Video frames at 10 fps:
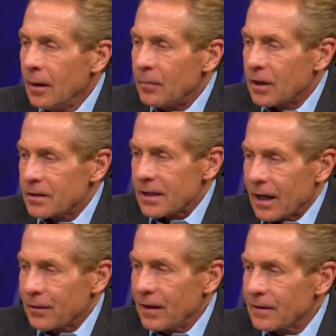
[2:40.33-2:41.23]
Because I
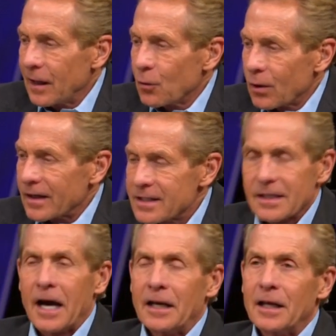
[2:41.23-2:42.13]
think they were
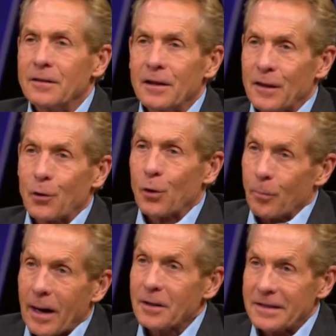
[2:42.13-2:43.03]
excited that they were
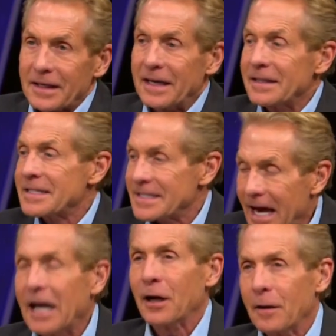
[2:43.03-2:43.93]
about to get
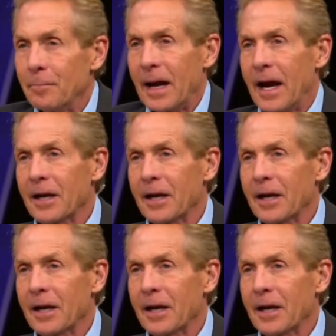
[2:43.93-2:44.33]
Zion back.